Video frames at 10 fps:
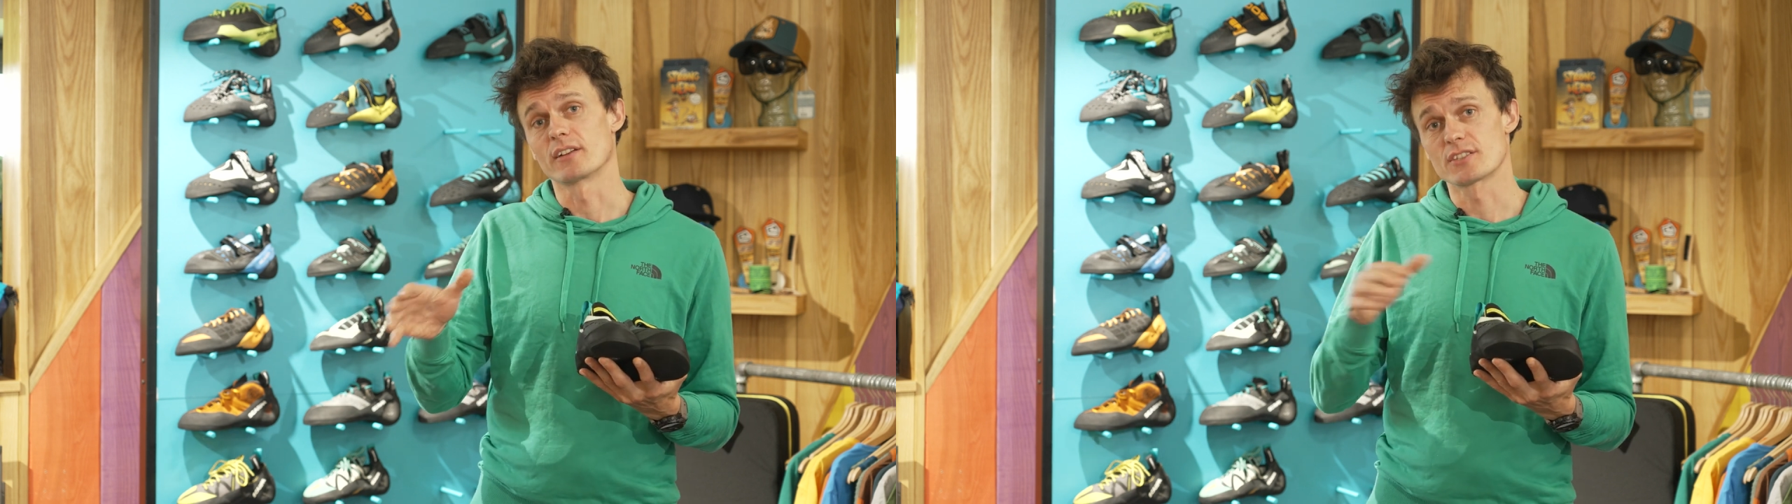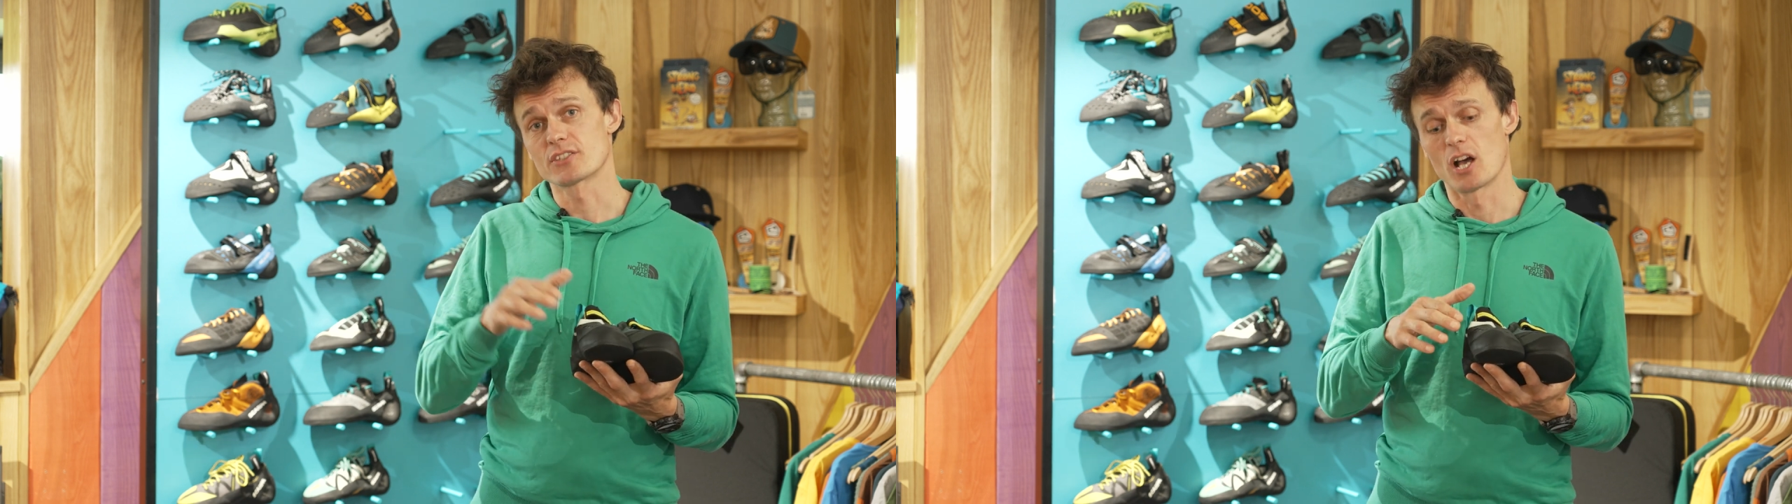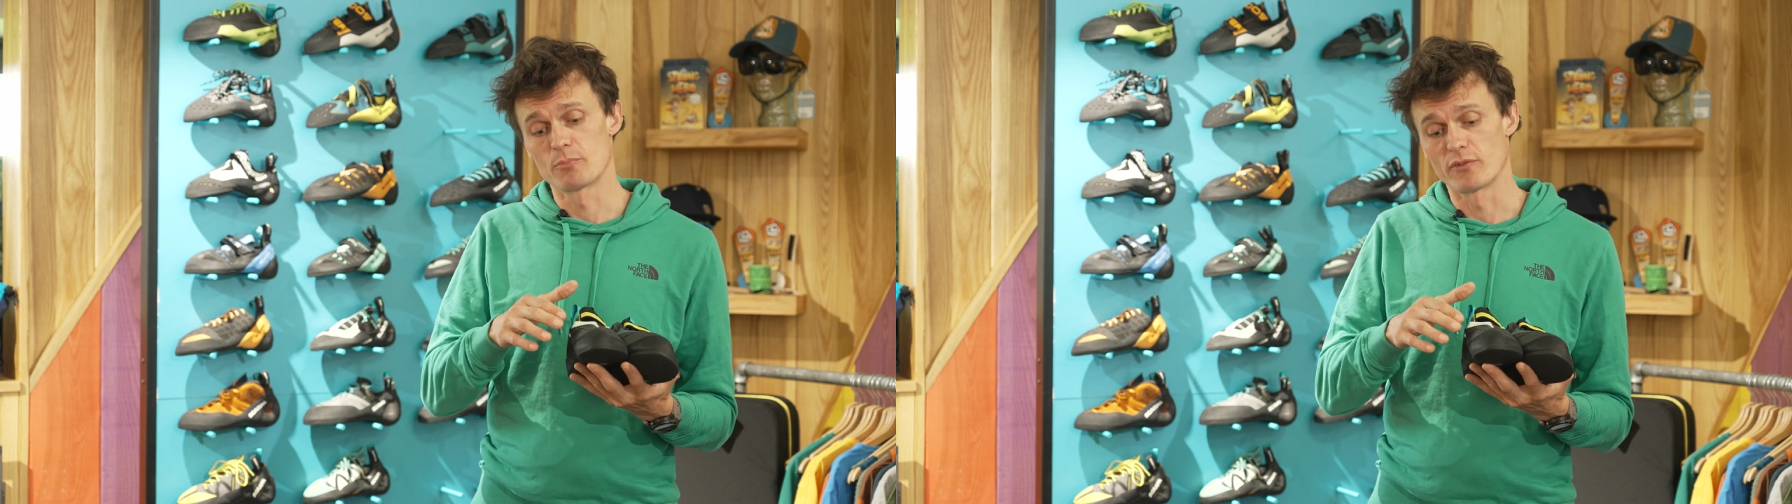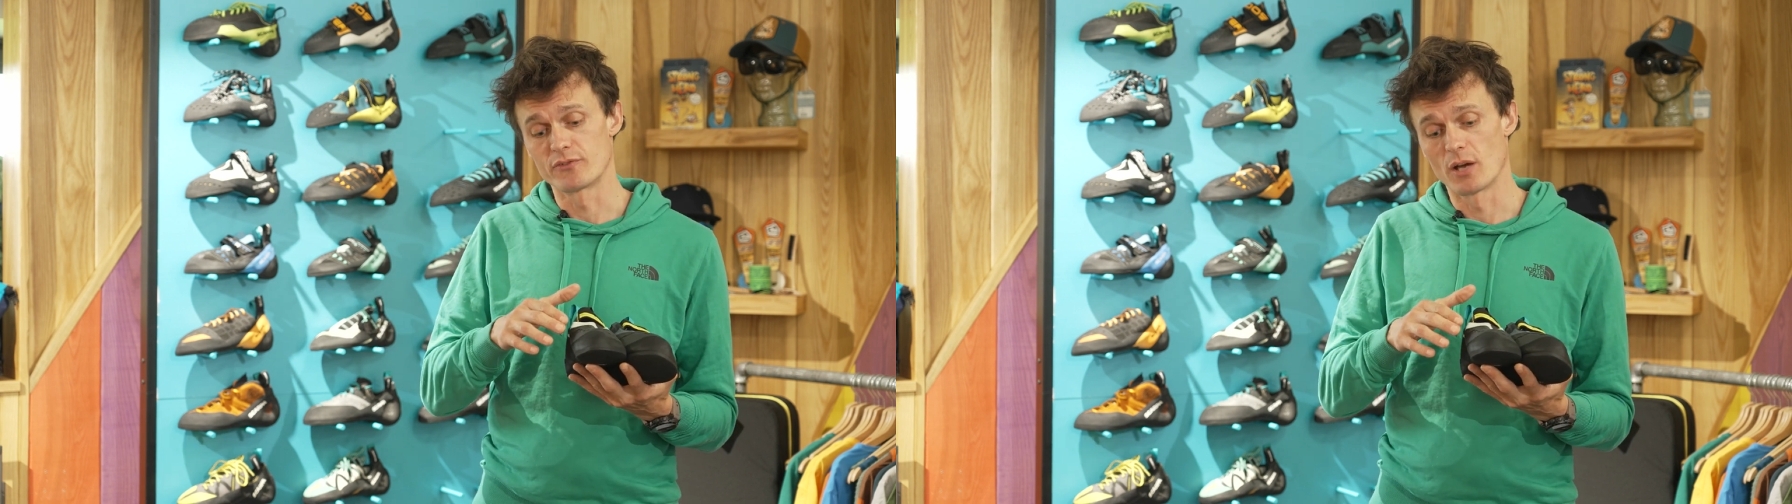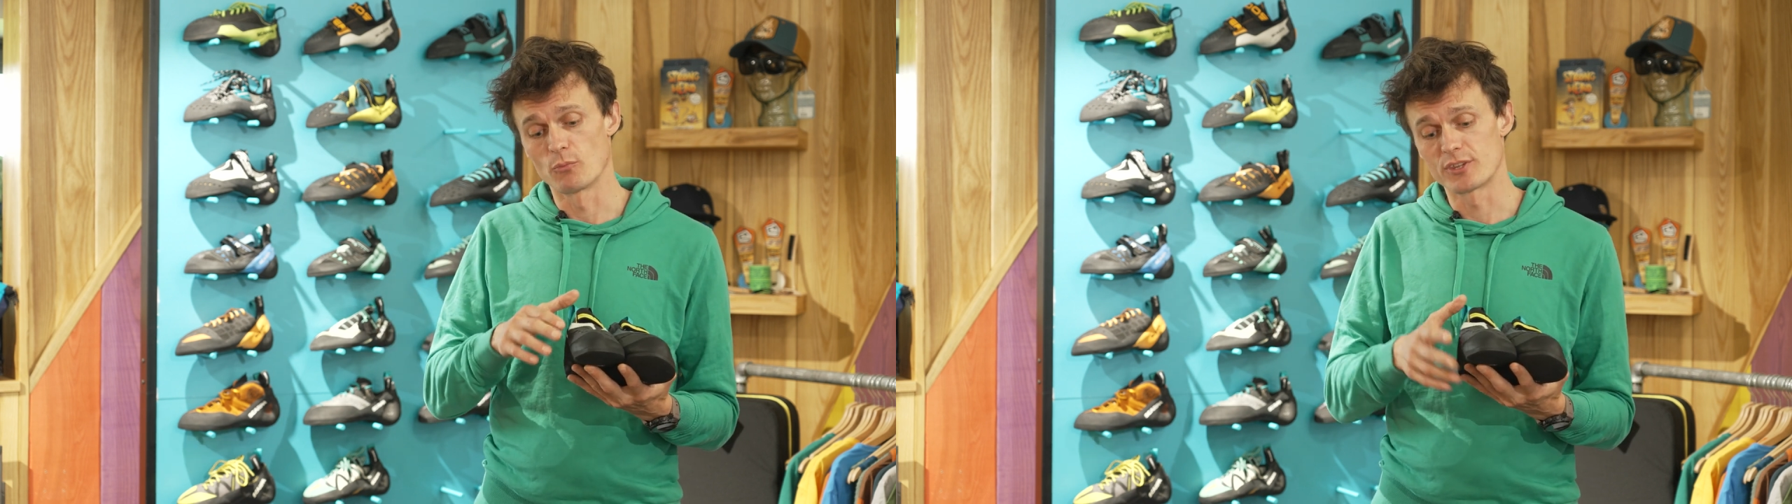that Scarpa have
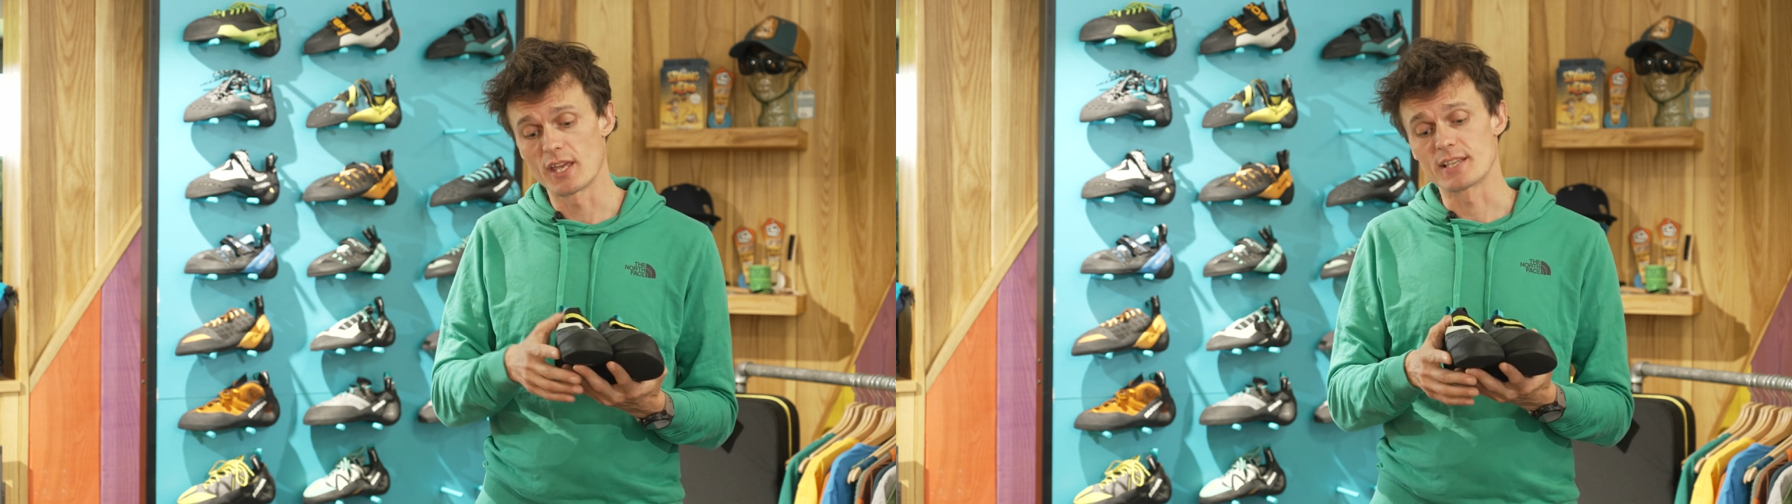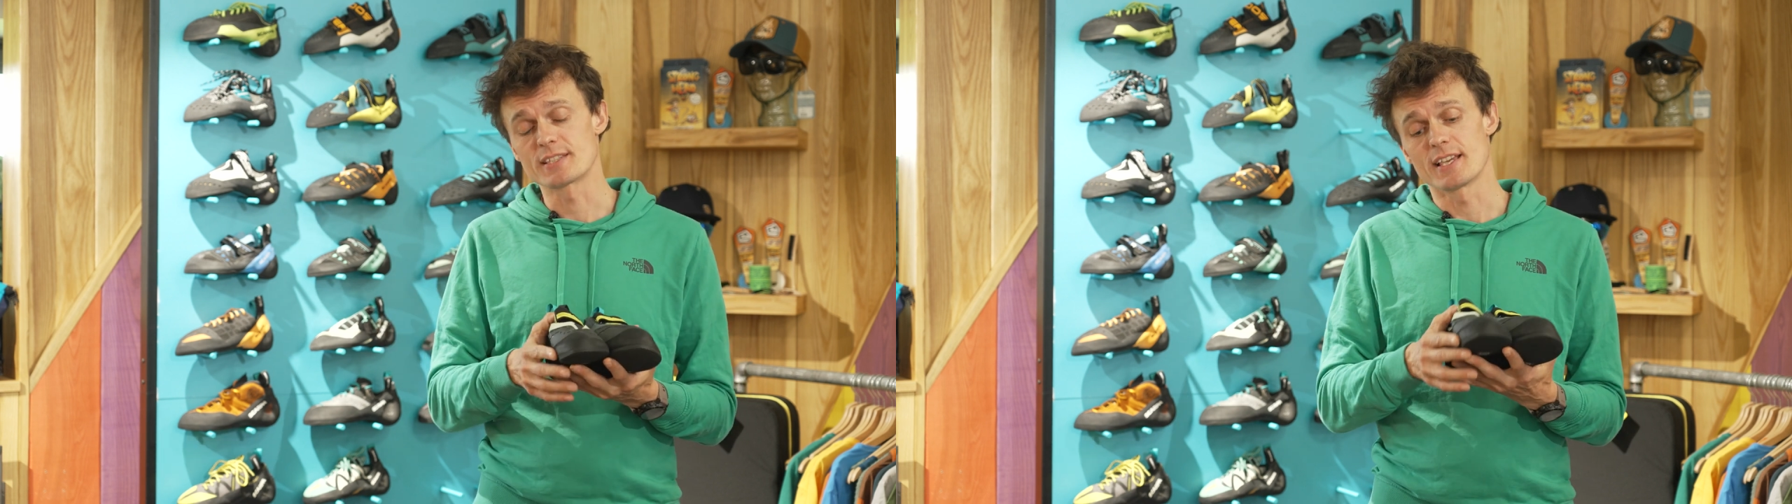done with this